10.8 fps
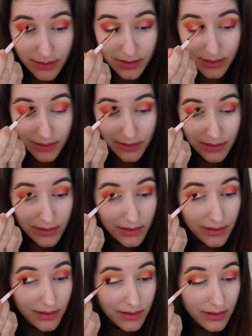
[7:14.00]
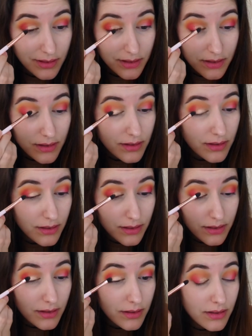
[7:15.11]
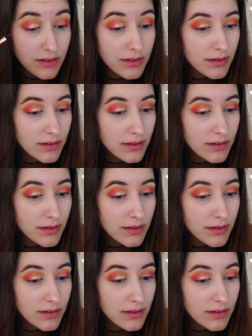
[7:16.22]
[no speech]